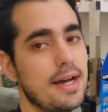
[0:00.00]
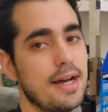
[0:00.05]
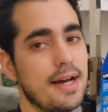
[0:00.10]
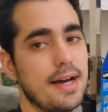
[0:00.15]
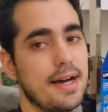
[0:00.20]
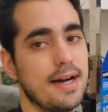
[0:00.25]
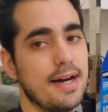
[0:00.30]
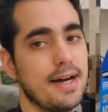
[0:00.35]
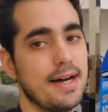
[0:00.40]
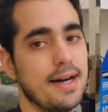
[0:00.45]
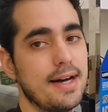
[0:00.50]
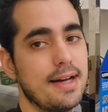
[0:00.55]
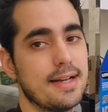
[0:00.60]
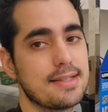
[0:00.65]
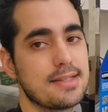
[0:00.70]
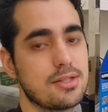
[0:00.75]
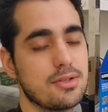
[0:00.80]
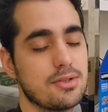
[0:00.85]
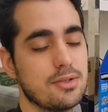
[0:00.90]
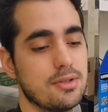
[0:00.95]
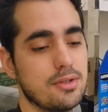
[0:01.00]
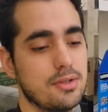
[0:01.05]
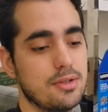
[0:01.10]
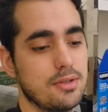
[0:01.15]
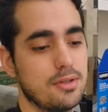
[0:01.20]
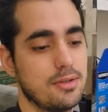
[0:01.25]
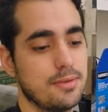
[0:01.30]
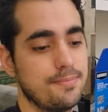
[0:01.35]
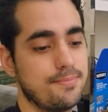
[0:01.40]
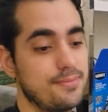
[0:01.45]
Uh,
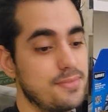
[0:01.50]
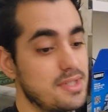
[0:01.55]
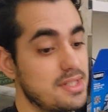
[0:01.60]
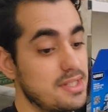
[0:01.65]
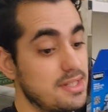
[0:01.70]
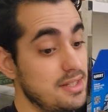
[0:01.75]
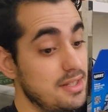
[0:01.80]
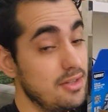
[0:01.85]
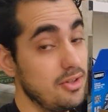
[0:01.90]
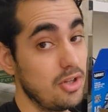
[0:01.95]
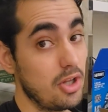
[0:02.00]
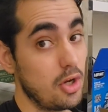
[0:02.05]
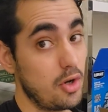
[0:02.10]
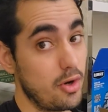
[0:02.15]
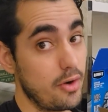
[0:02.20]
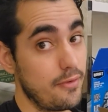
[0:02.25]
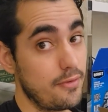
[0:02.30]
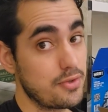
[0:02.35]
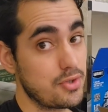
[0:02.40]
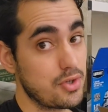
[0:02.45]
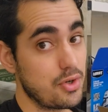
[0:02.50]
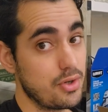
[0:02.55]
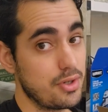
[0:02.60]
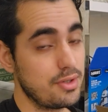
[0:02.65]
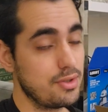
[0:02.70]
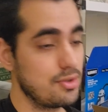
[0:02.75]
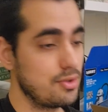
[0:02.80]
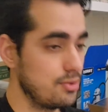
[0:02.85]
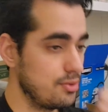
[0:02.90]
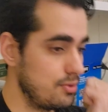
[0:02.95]
so still a lot of
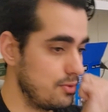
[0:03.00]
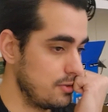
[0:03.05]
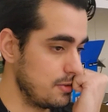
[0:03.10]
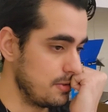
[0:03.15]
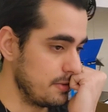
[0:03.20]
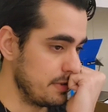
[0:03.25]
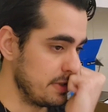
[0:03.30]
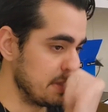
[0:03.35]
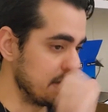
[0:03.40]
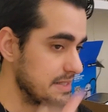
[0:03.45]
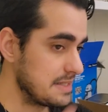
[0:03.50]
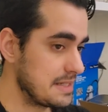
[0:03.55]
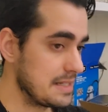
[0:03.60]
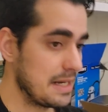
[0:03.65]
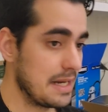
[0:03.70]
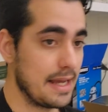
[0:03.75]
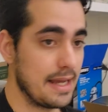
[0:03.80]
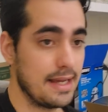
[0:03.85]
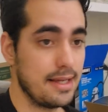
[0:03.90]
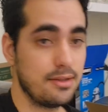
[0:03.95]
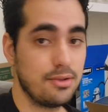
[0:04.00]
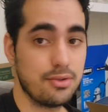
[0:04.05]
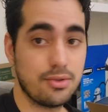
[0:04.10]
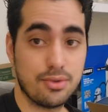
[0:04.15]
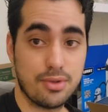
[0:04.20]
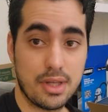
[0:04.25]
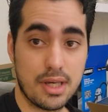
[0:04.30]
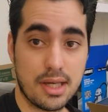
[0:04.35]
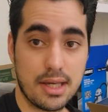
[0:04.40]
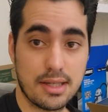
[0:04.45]
sorting to do. It's late
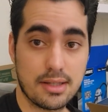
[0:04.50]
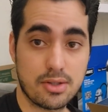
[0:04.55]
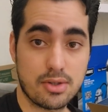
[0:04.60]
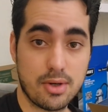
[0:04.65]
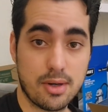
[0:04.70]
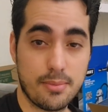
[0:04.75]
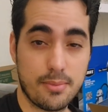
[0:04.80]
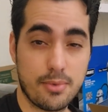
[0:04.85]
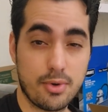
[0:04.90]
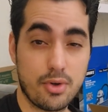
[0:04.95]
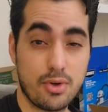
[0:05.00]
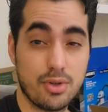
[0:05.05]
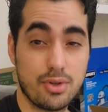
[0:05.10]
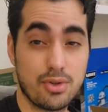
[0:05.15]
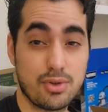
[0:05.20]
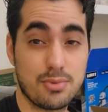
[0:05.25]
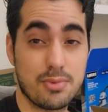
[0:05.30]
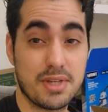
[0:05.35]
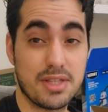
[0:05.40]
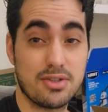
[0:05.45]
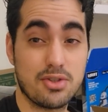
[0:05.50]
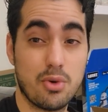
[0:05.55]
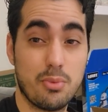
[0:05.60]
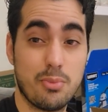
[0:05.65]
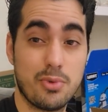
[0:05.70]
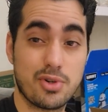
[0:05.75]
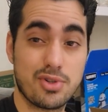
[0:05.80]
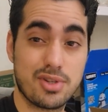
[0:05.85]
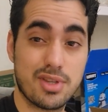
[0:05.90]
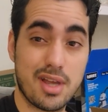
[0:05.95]
today, so I'm not going to spend so
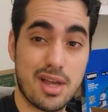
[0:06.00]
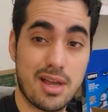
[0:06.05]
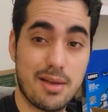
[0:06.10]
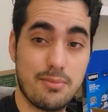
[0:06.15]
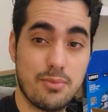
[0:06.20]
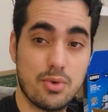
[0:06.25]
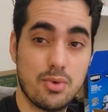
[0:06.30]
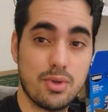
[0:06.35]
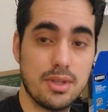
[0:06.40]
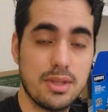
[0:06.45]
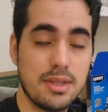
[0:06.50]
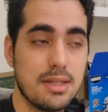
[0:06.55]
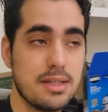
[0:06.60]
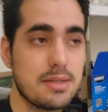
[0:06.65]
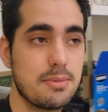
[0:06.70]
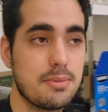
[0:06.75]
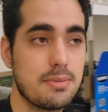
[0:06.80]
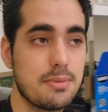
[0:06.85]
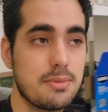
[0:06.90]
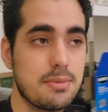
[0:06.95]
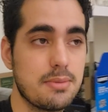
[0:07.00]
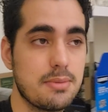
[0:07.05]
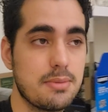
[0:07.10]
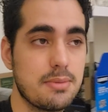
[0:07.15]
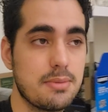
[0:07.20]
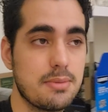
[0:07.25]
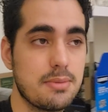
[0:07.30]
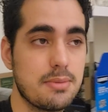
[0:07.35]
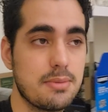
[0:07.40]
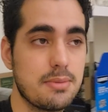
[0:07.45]
much time doing this puzzle
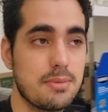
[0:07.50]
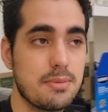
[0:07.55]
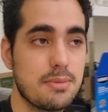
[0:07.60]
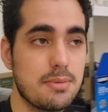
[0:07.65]
today.